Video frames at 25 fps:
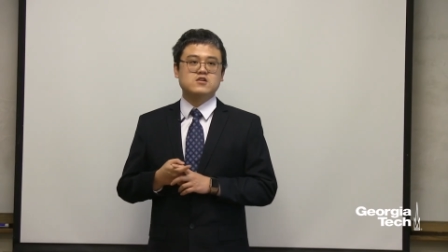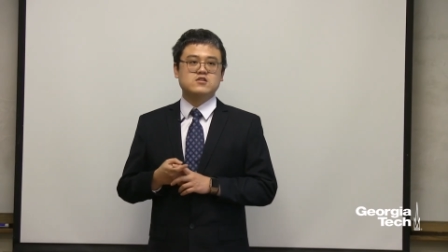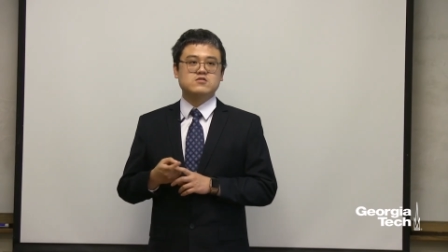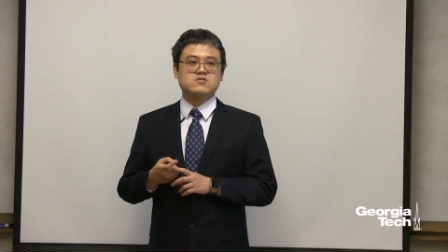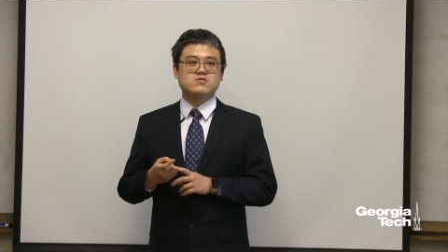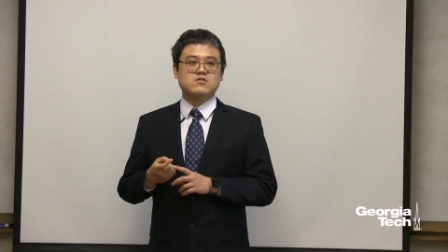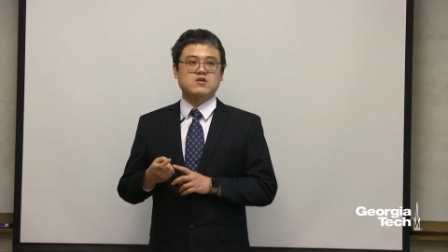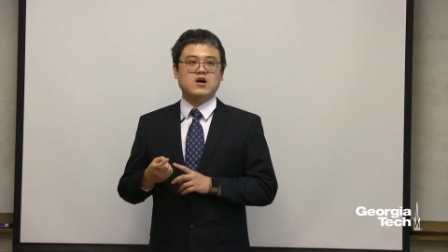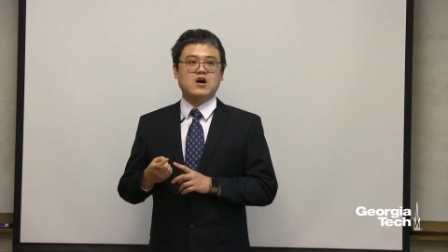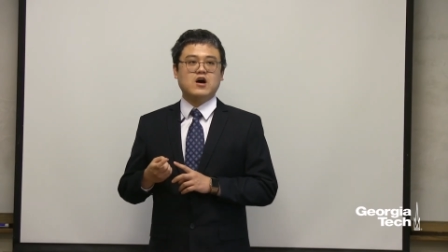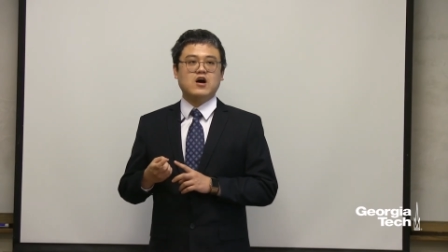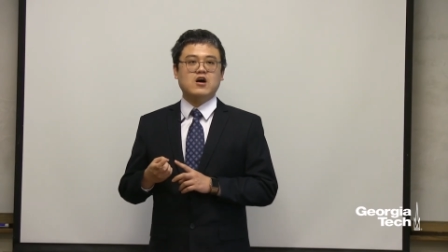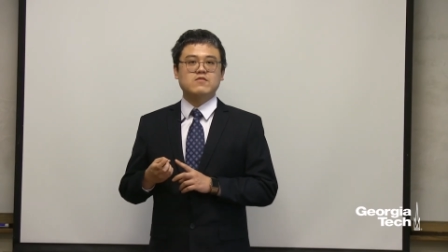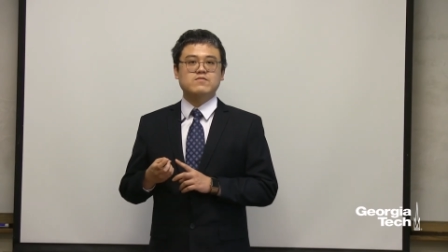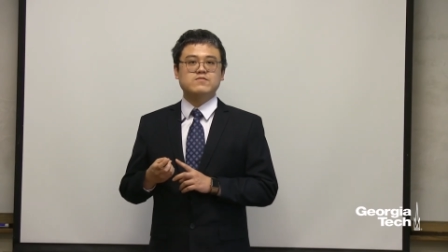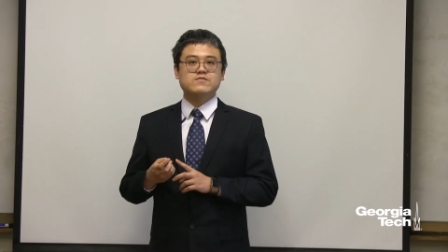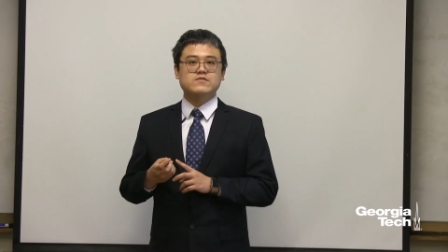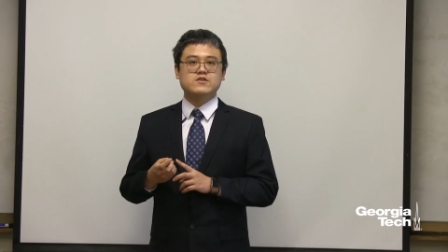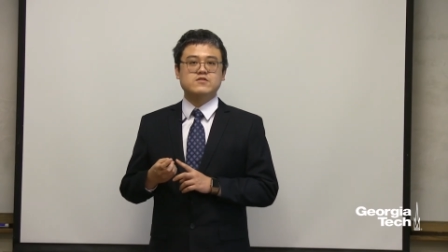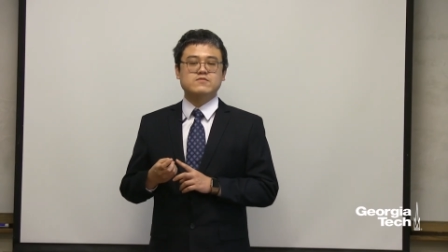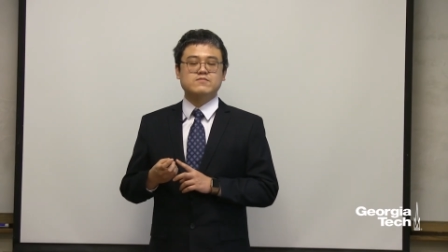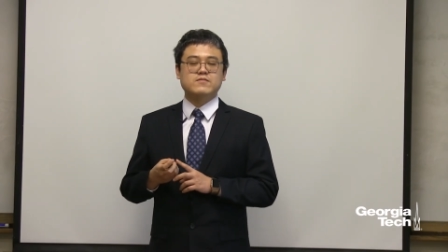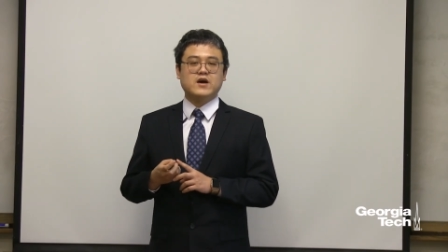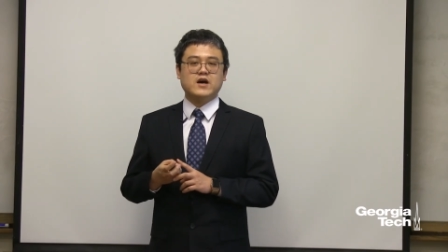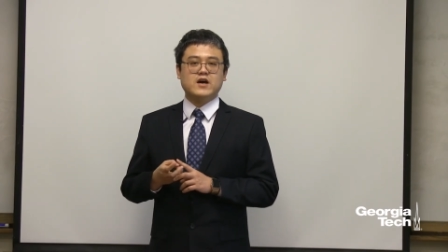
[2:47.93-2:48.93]
to
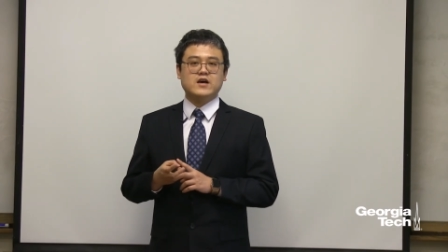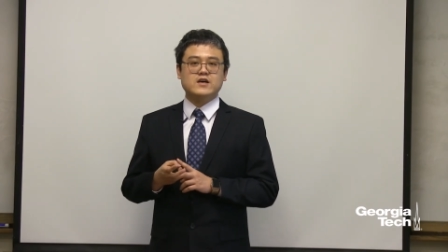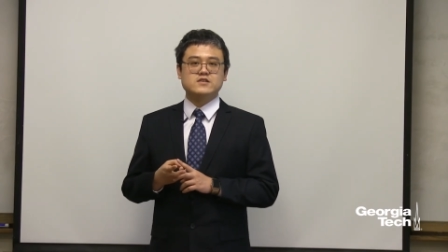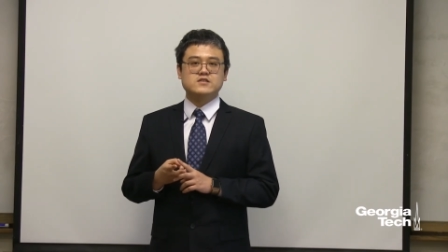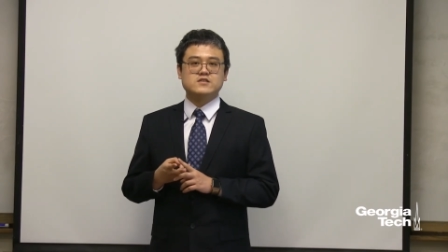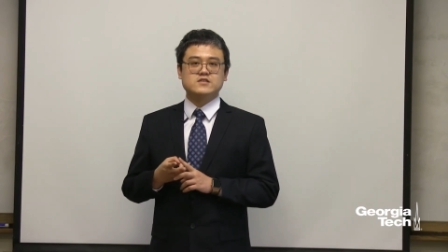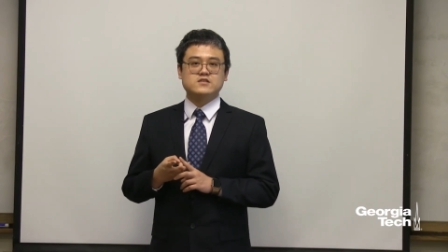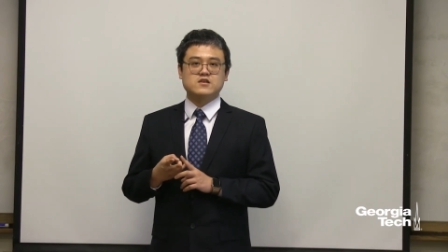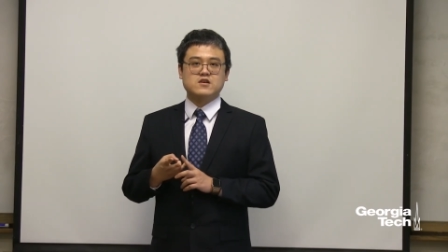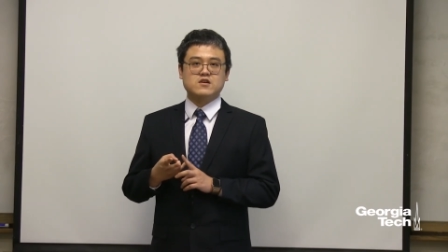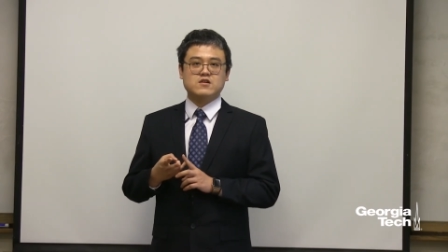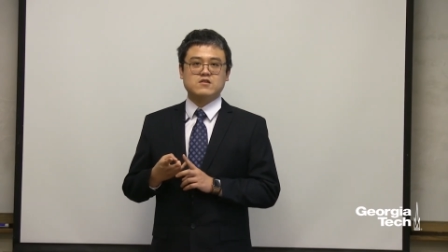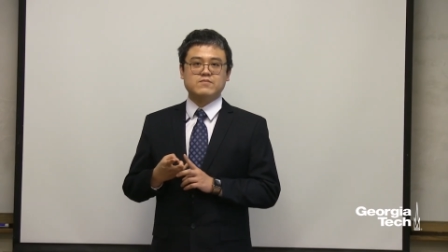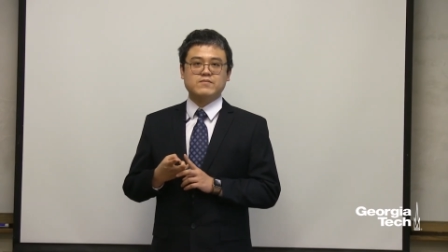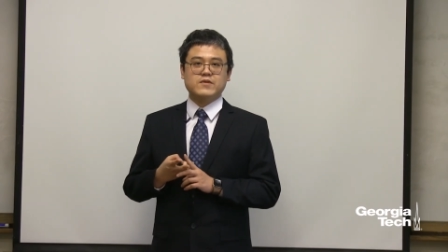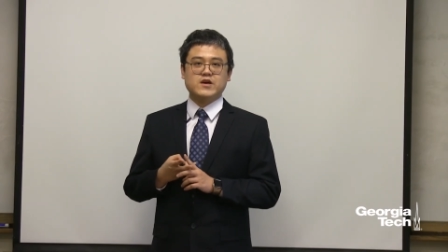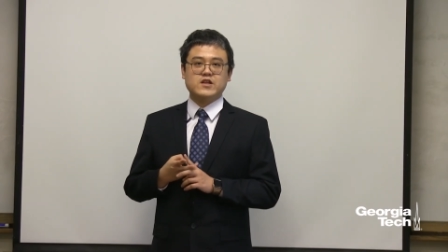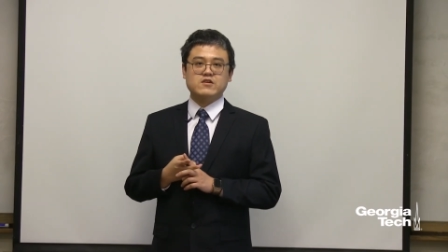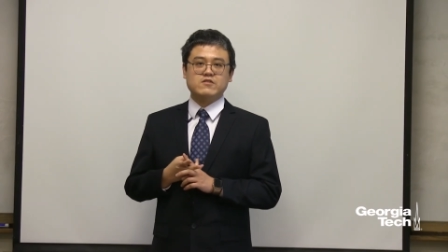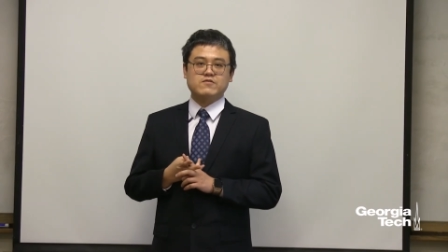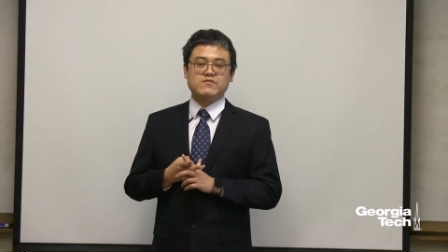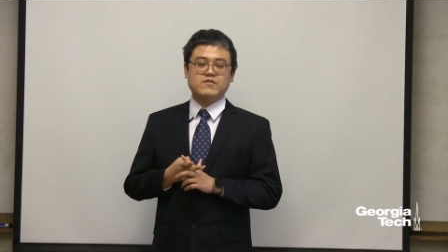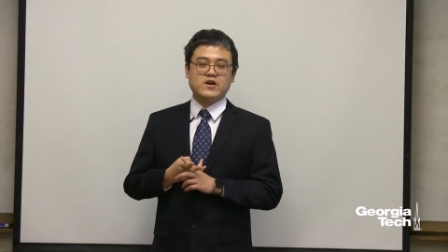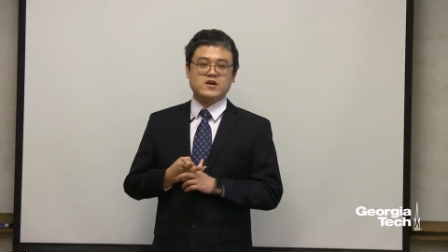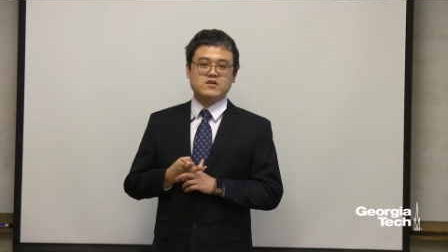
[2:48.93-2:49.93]
optimize their
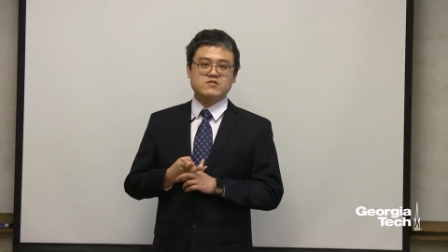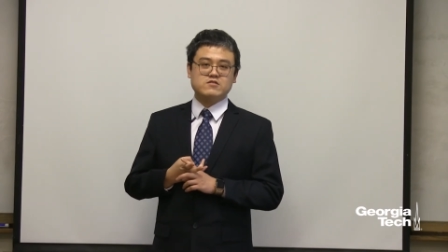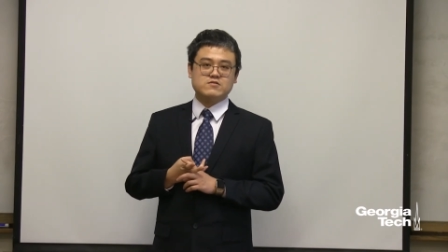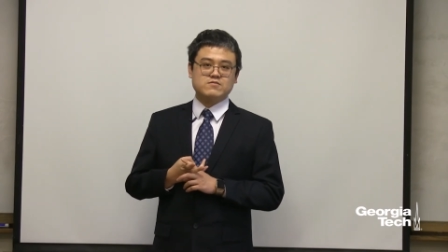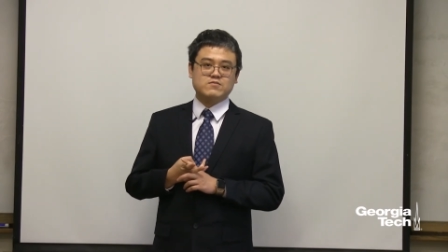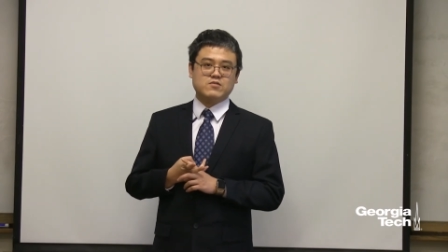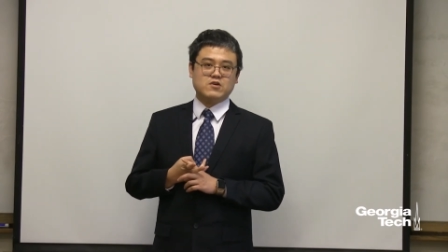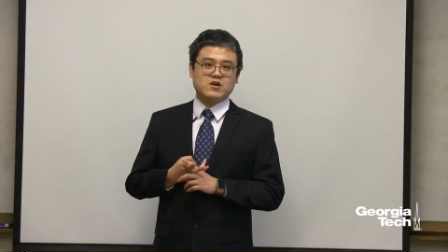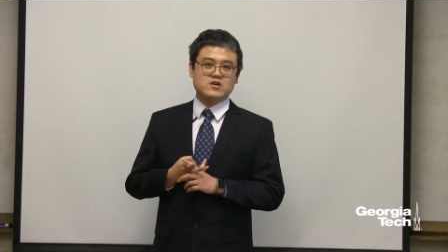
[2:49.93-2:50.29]
manufacturing